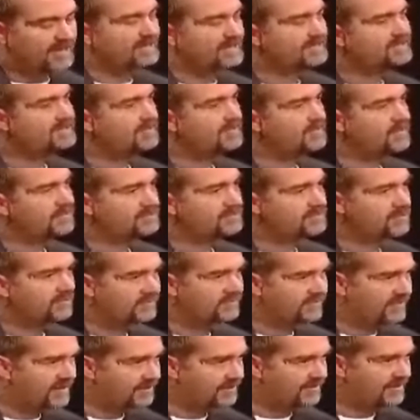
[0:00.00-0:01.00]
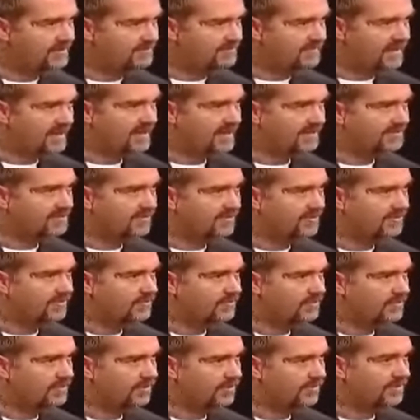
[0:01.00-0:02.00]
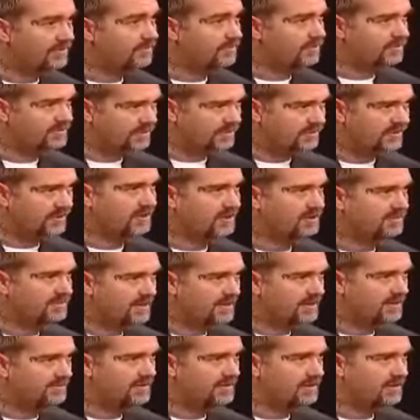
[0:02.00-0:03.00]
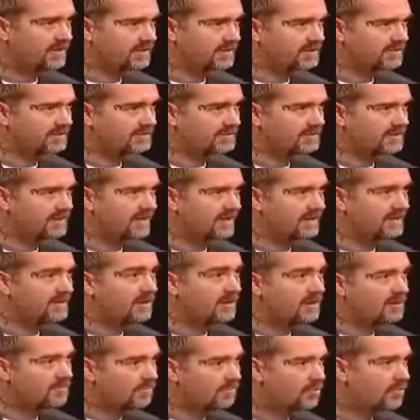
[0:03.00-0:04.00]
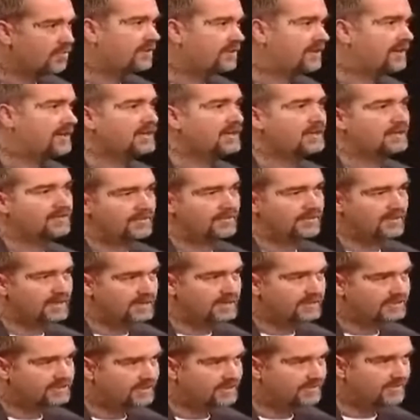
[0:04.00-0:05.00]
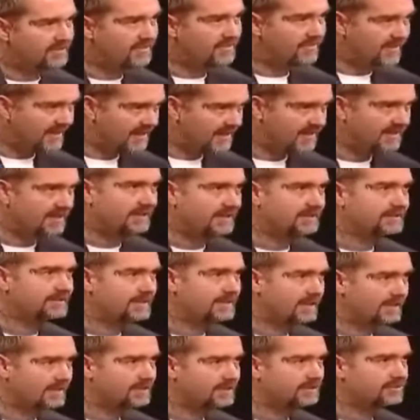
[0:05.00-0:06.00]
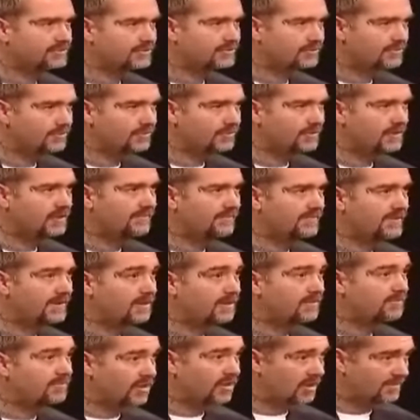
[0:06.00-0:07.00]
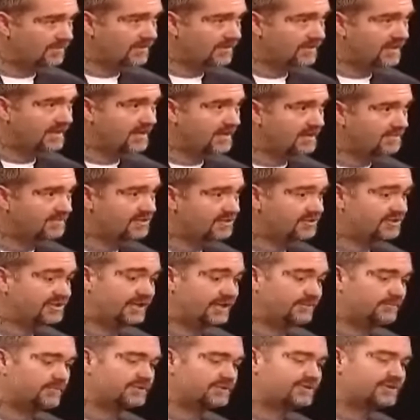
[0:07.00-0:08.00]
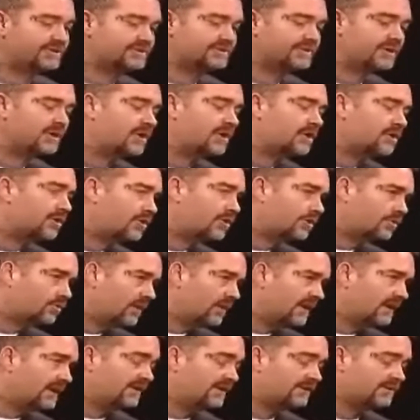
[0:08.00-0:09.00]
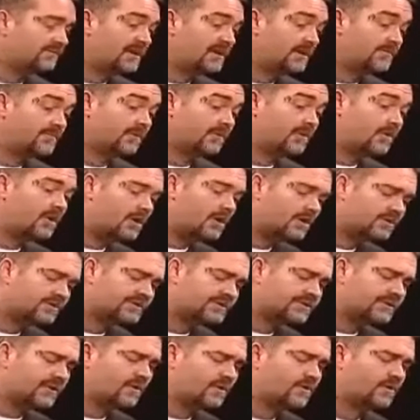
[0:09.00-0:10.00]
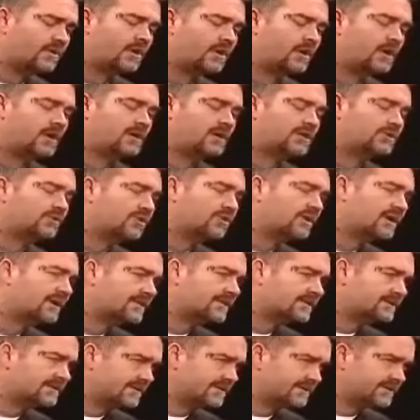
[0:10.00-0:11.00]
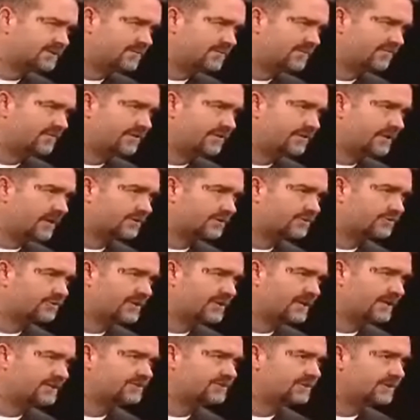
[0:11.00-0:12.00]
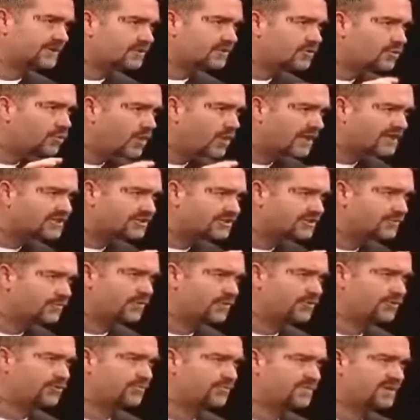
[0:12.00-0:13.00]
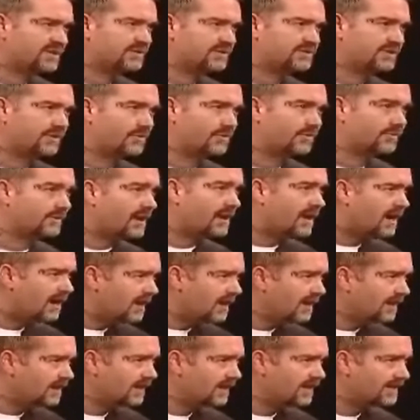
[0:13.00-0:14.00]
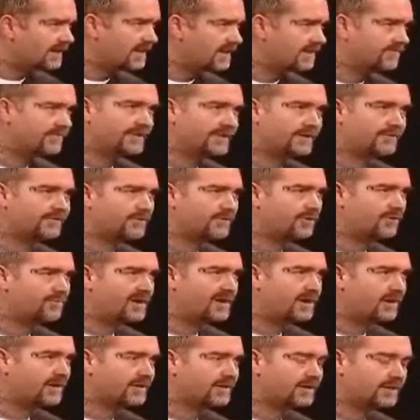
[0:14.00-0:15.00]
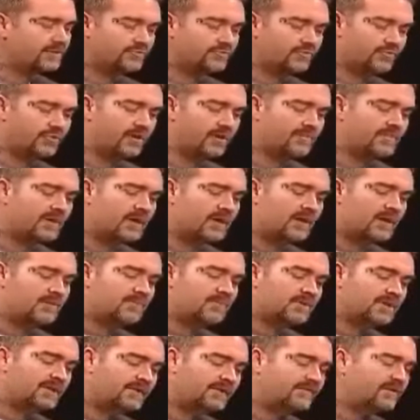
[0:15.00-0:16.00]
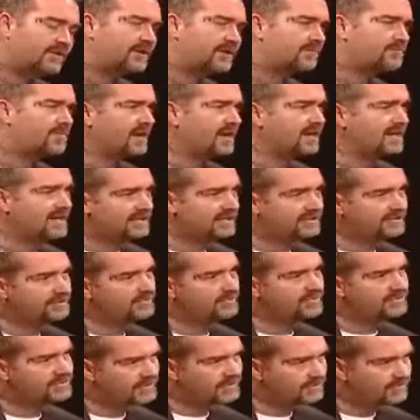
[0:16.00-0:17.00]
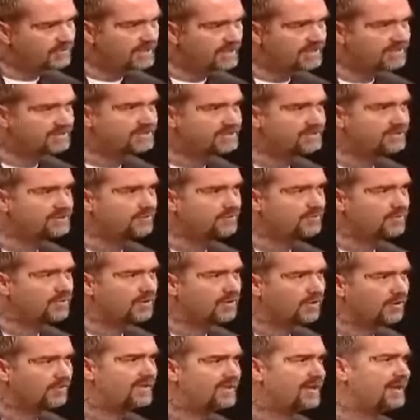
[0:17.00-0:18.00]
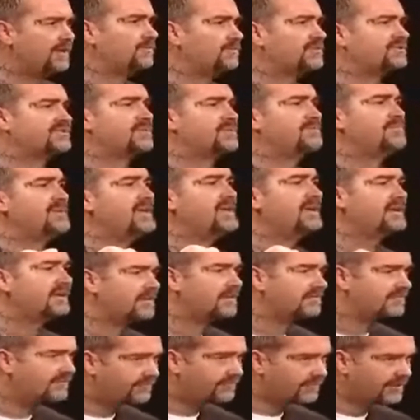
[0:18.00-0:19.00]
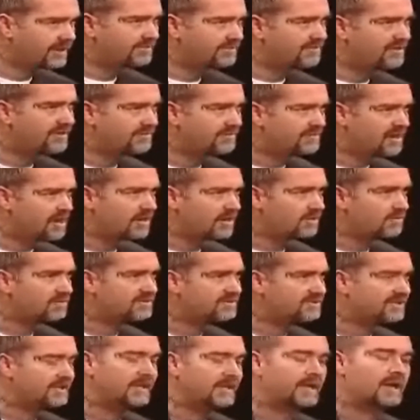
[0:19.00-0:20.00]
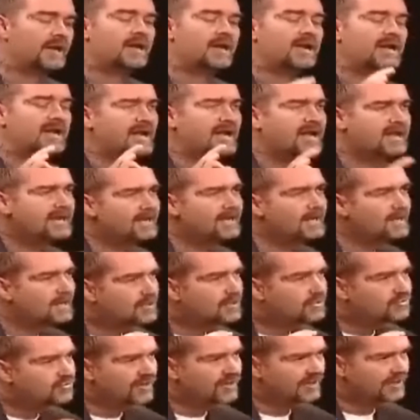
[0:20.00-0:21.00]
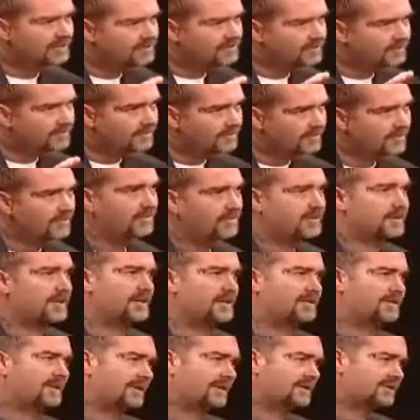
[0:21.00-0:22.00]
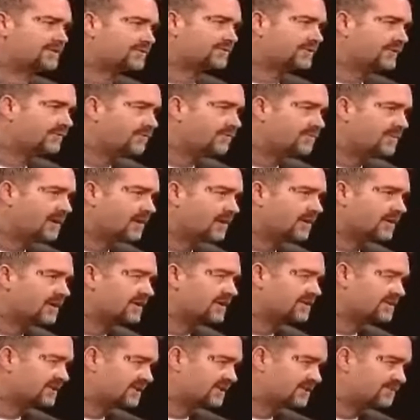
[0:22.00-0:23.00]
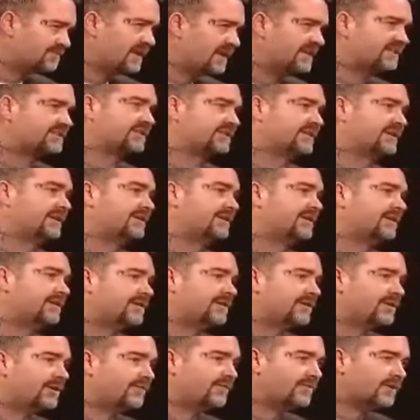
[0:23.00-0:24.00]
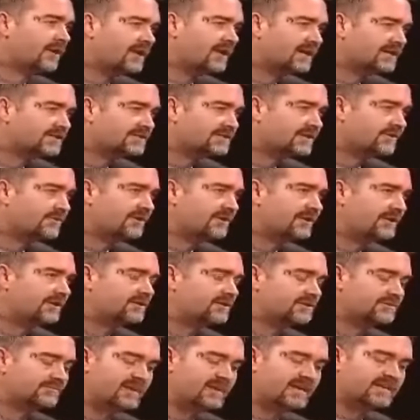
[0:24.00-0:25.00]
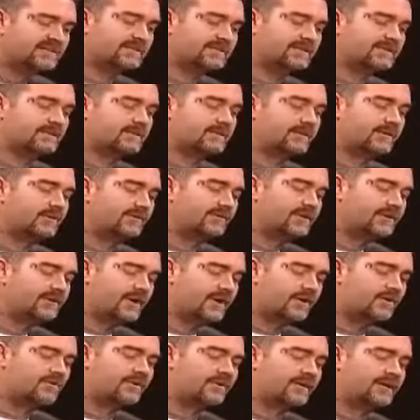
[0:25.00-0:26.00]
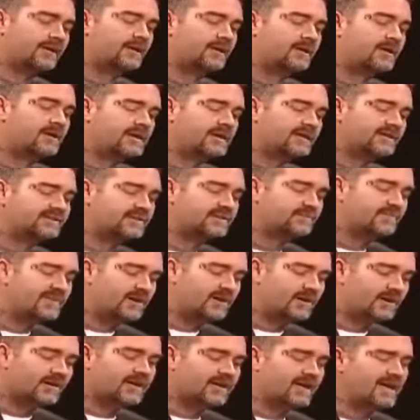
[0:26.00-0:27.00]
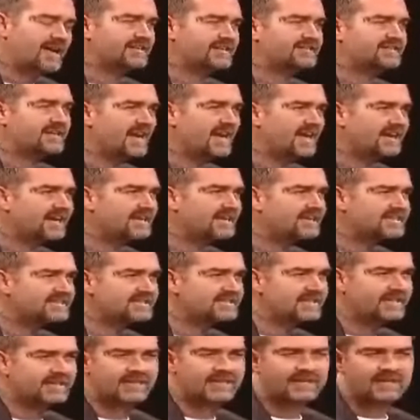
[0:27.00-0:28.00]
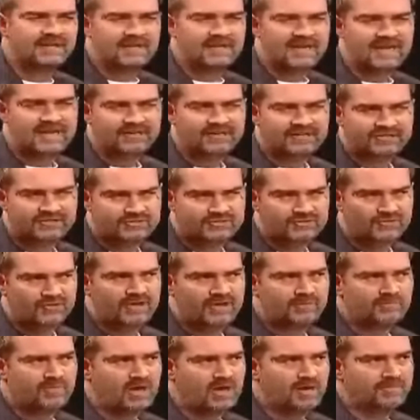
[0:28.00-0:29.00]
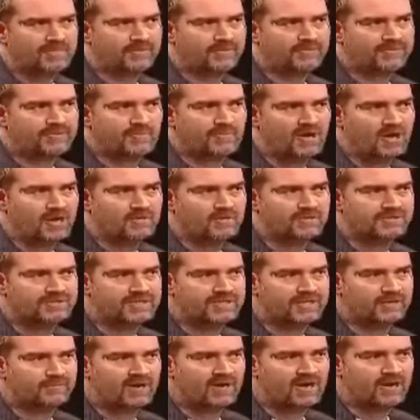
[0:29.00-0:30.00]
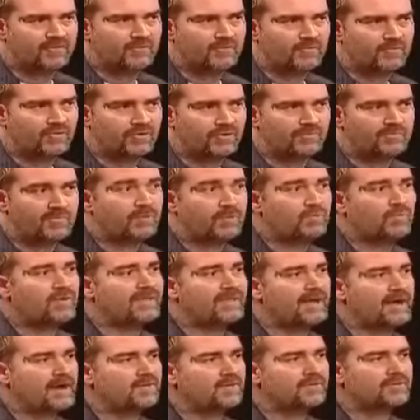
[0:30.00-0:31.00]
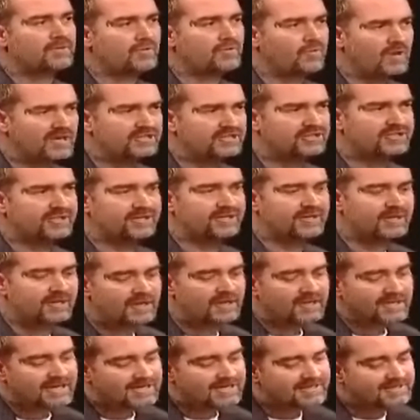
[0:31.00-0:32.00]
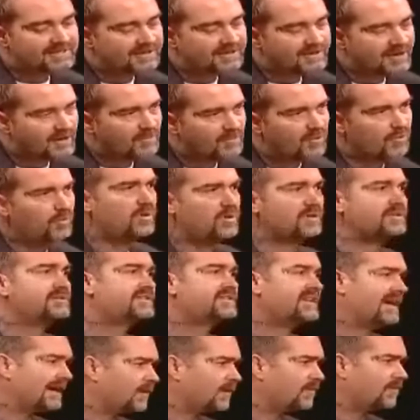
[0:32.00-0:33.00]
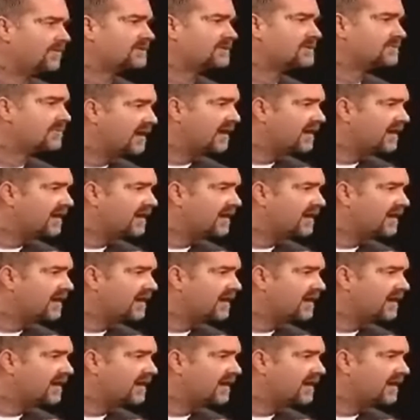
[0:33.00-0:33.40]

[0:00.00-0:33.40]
has the most profound impact on the world, and we're talking about America tonight, more than any other nation, they need to take control of their propaganda machine, which is hoodwinking the people. Also, look at the system of indoctrination. Question what you've been told. I, like every other American, grew up believing that my nation was the greatest in the world, that it was the beacon of freedom and democracy. Any critical look at the history of America, especially over the last 100 years, makes it clear that not only is America antagonistic and destroying popular democracy around the world, but without question is the #1 terrorist